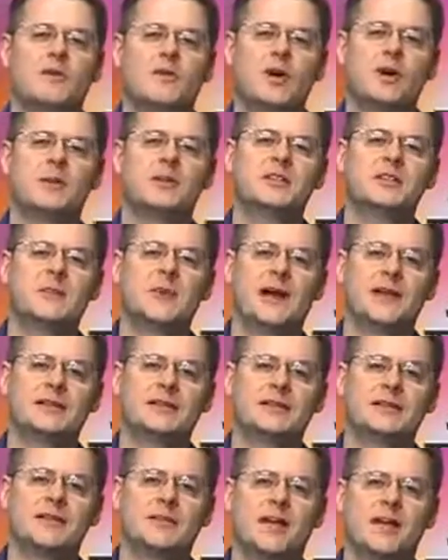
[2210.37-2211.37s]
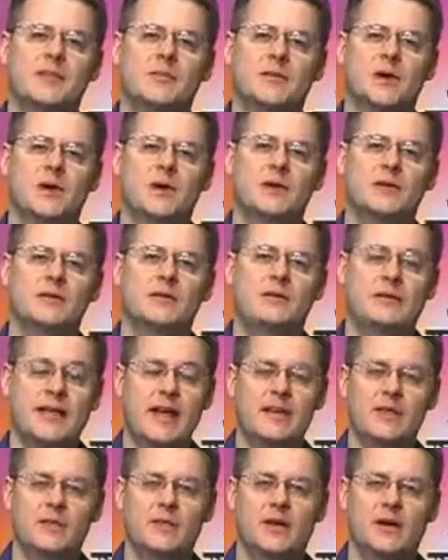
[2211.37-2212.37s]
The Romans practiced a death blow,
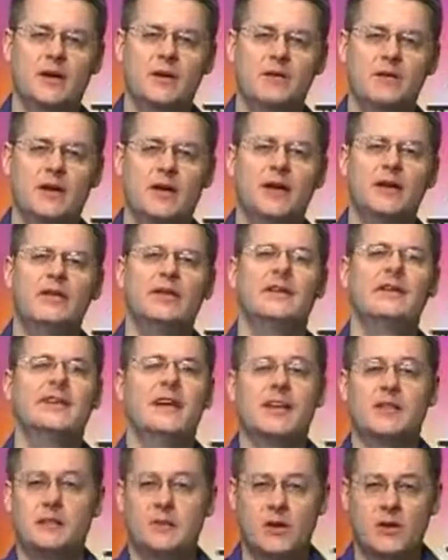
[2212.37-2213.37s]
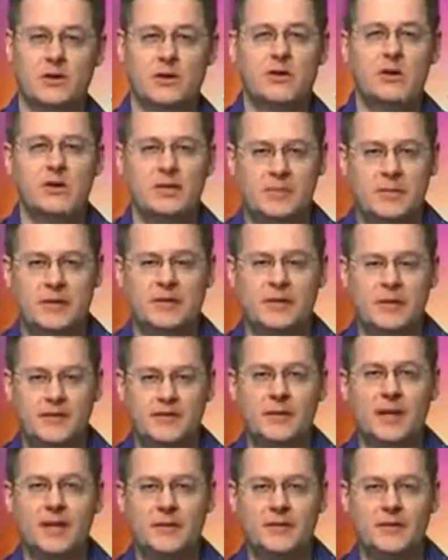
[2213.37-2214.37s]
death blow. The death blow could be
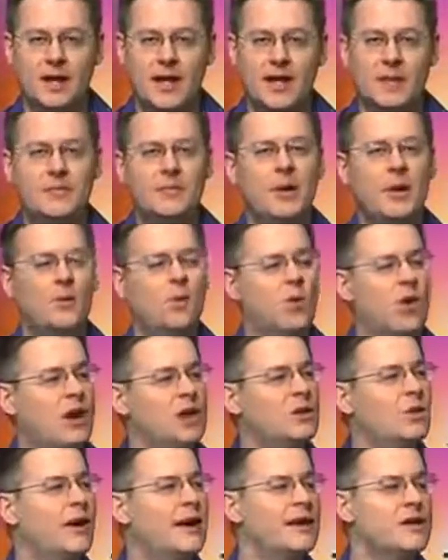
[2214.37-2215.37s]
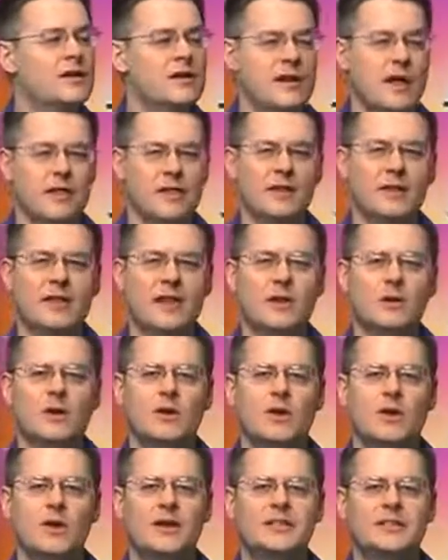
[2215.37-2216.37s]
different, right? But one way or another, they
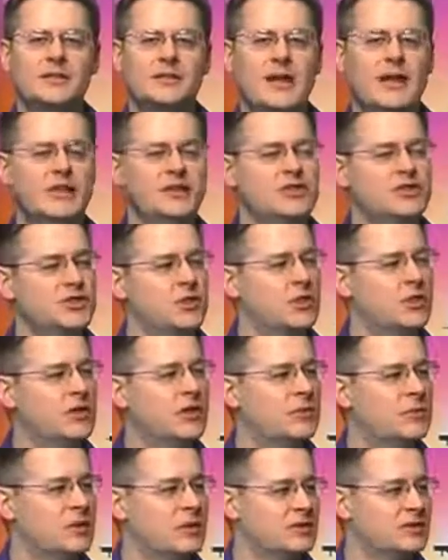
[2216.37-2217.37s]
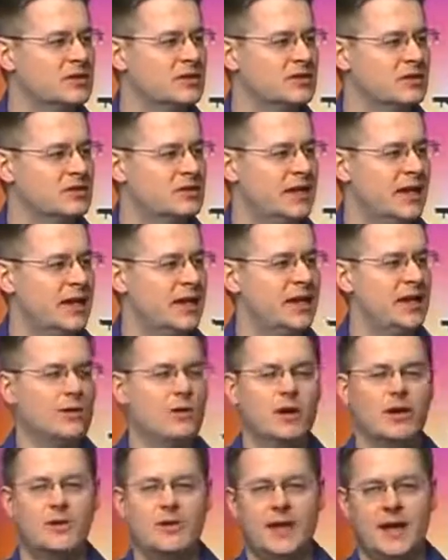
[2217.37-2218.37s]
were going to make sure the person was dead.
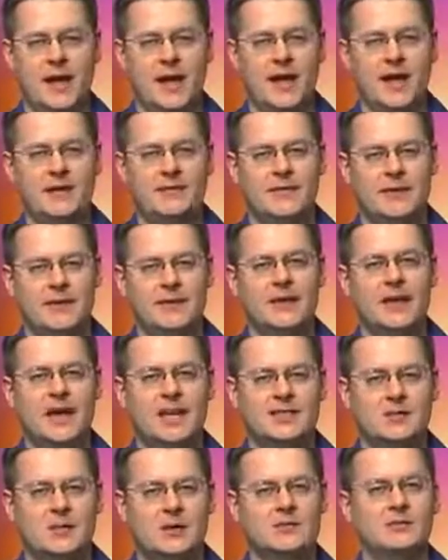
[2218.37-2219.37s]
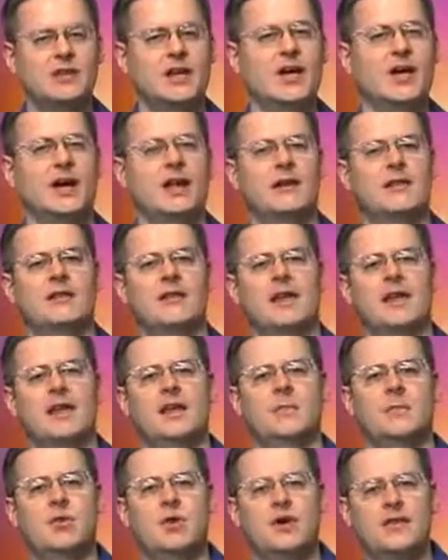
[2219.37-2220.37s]
And what do we have in the Gospel of John?
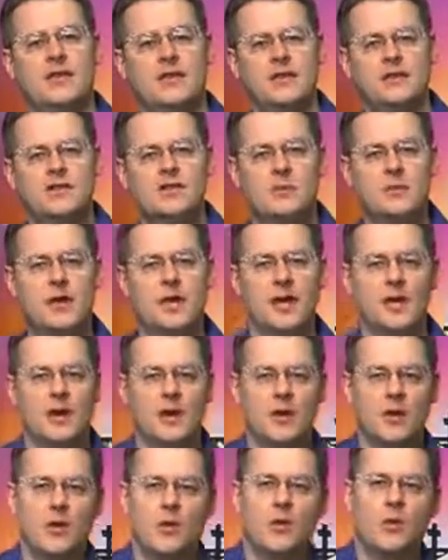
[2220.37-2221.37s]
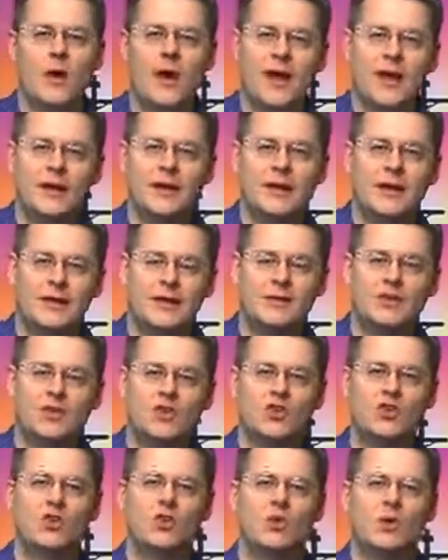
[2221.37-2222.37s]
They put the spear right
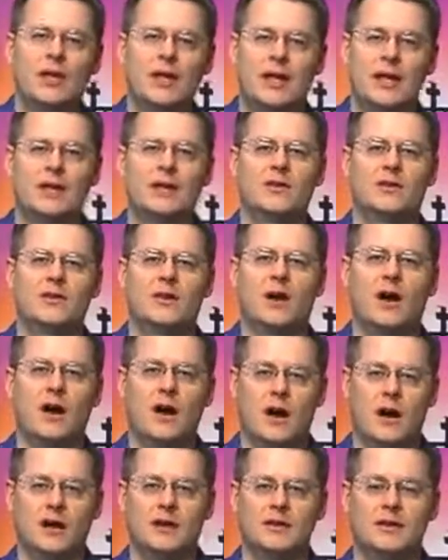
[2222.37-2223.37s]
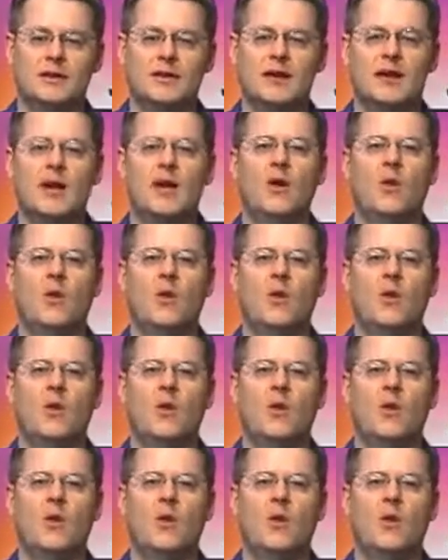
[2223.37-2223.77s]
into his heart.